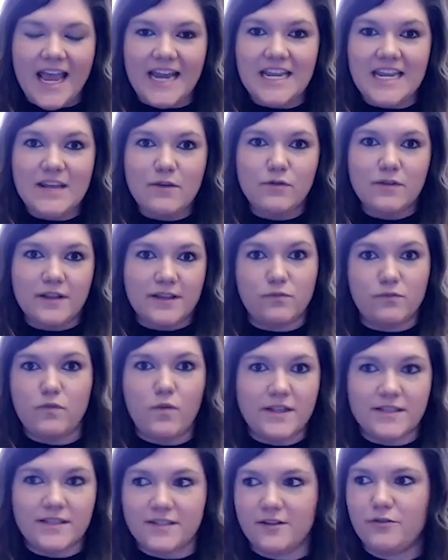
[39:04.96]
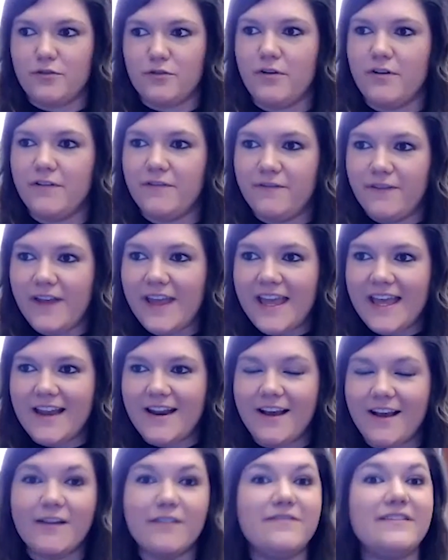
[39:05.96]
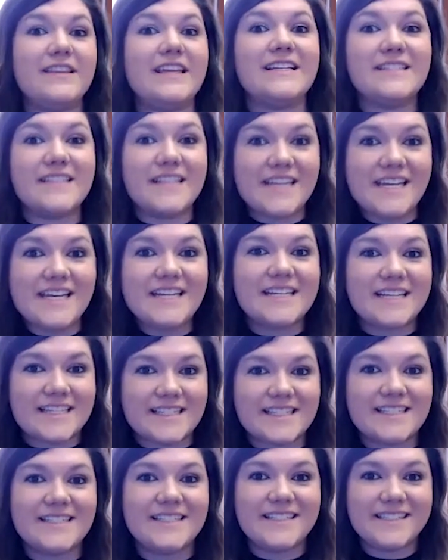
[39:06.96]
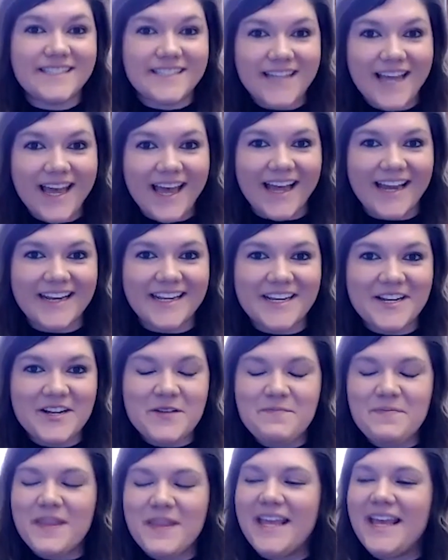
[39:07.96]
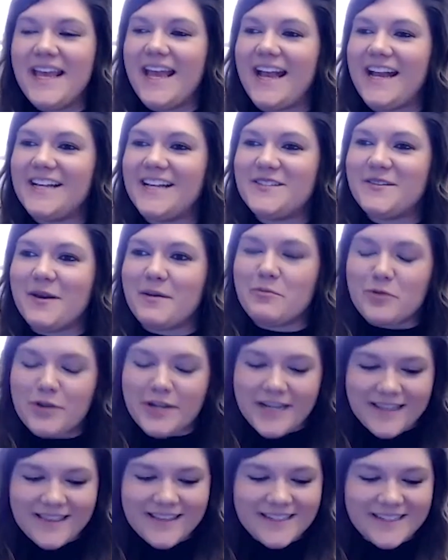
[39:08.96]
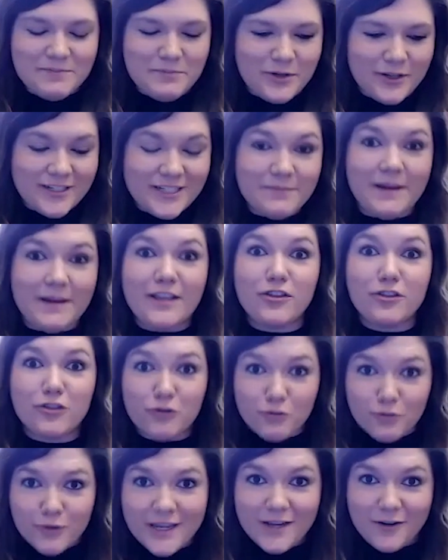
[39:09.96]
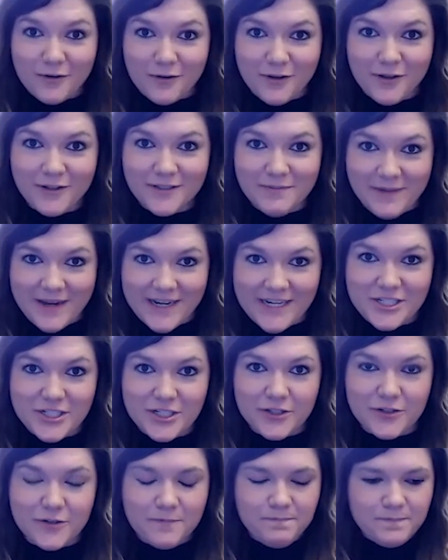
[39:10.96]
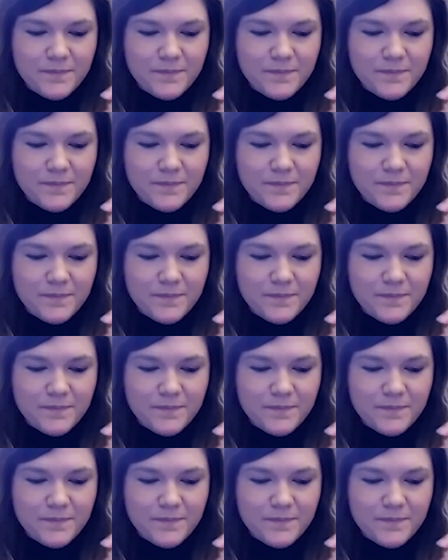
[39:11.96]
he wants to throw a fit of things that he does instead. And so I'm reading this book to my 3-year-old, mind you,